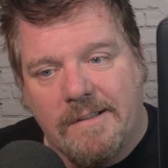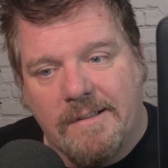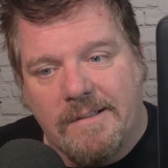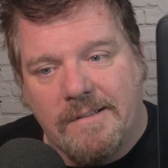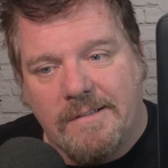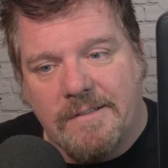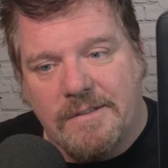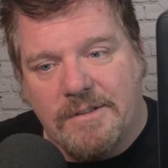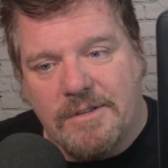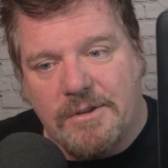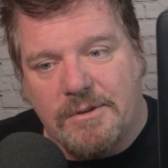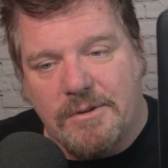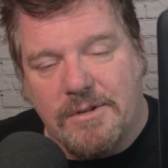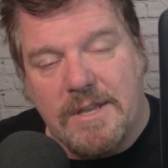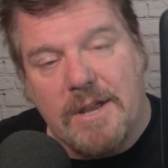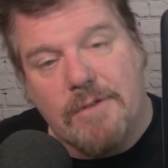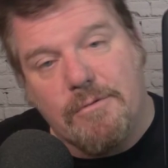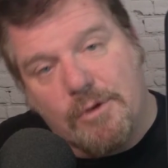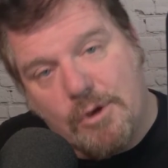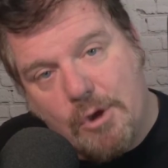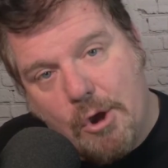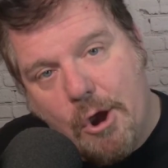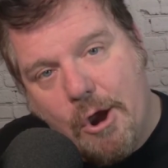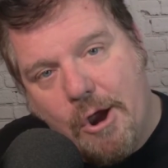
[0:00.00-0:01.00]
So it's now
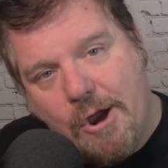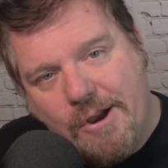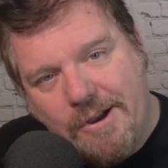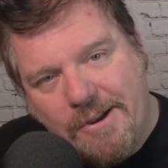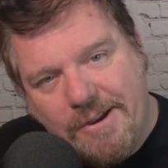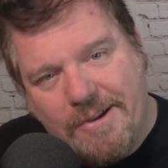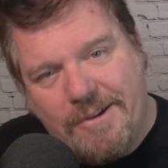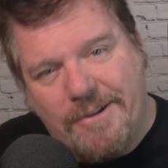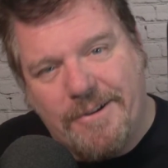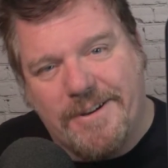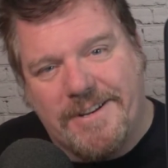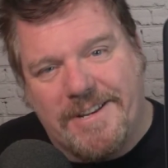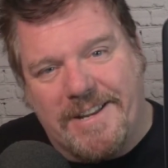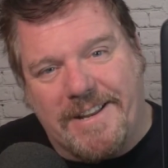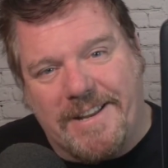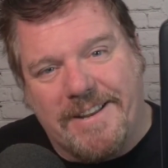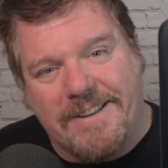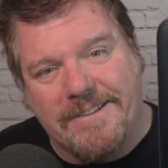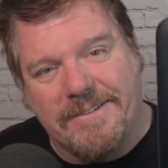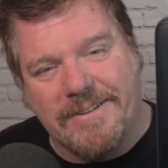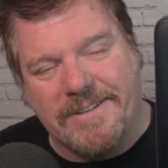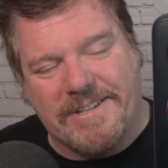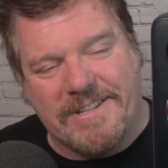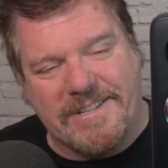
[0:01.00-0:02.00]

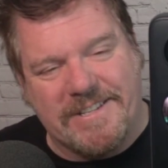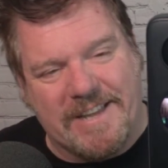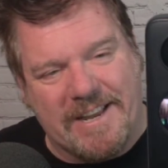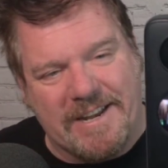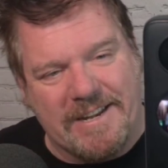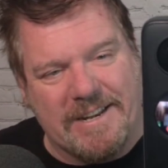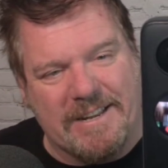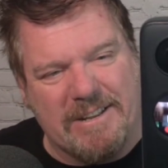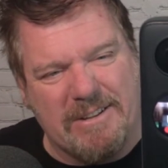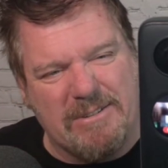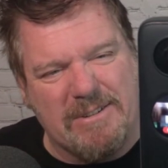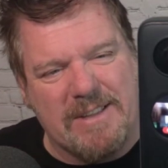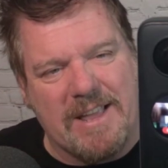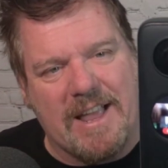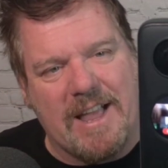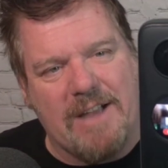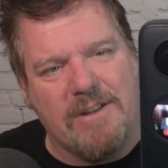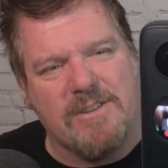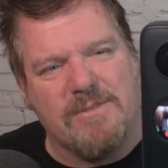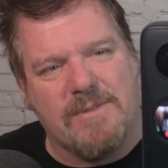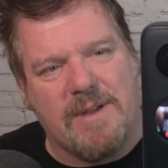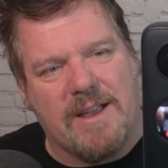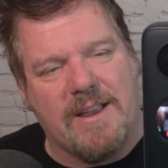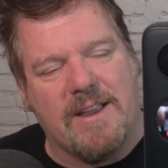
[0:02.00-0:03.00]
recording, which is kind of like, okay, how
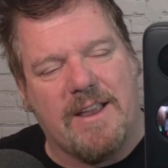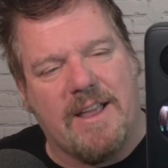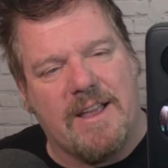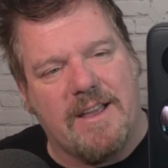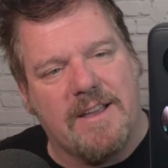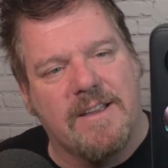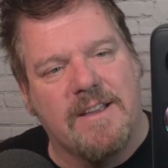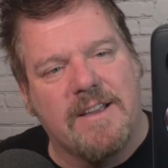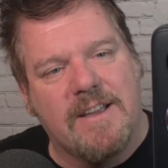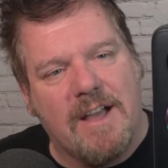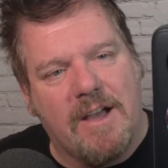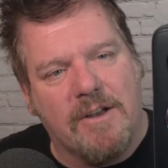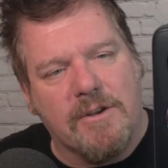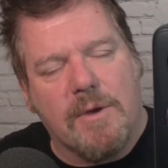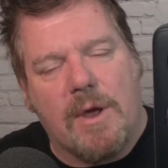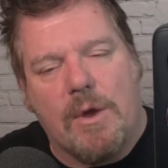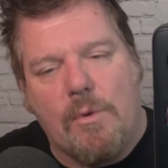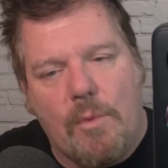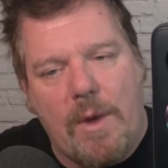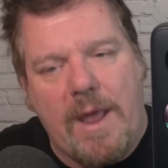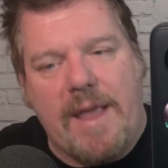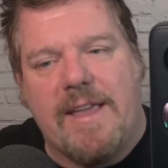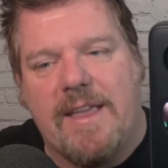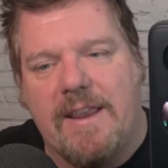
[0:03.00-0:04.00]
do I
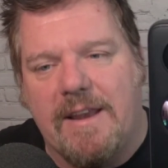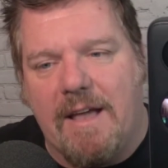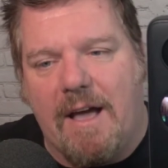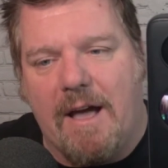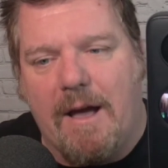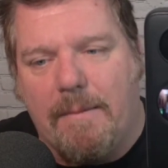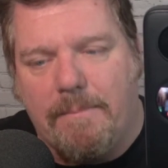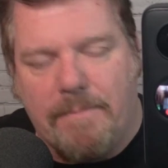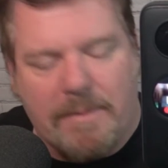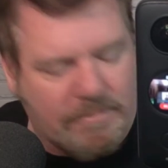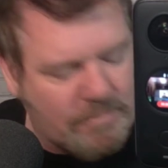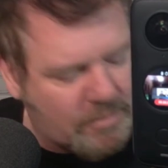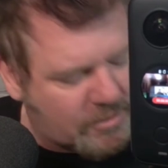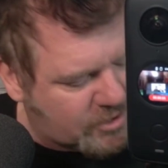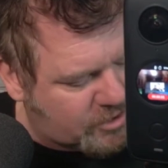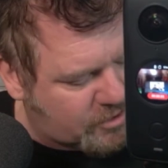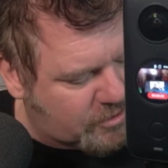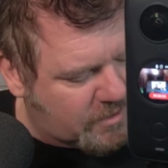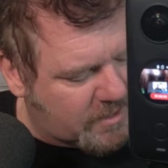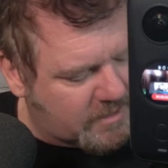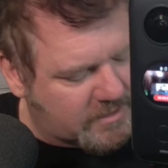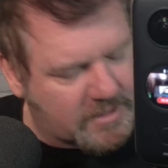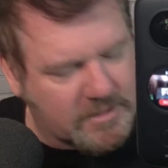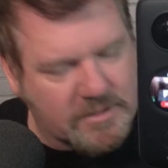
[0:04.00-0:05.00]
waken it up? I'm not
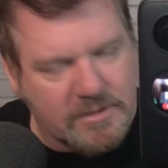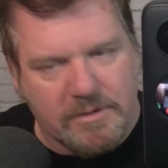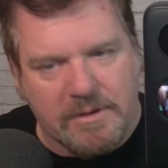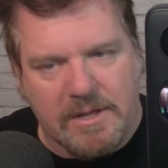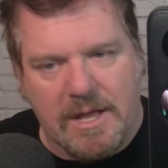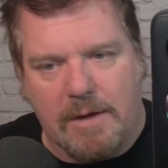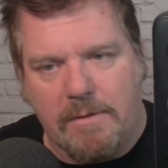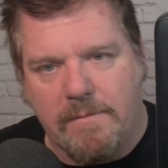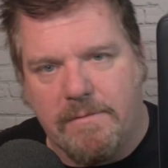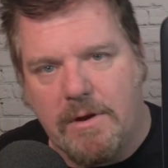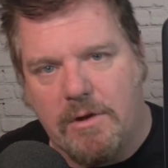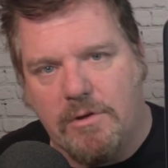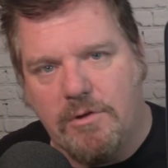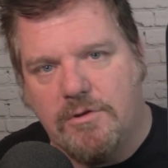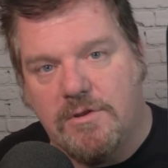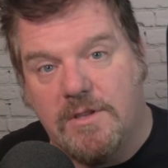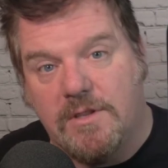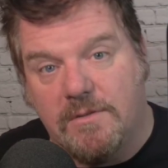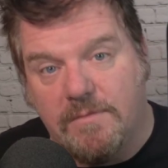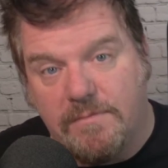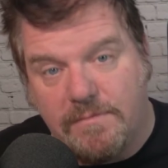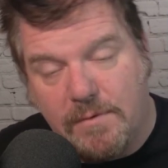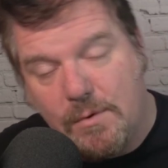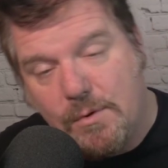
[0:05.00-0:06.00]
sure how to do that without
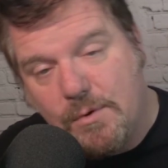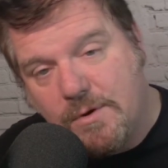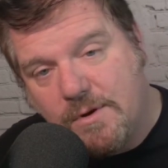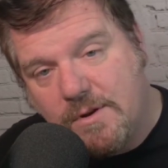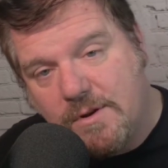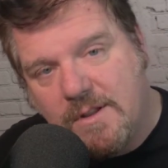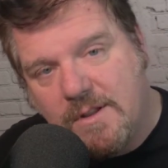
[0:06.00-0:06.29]
using the phone.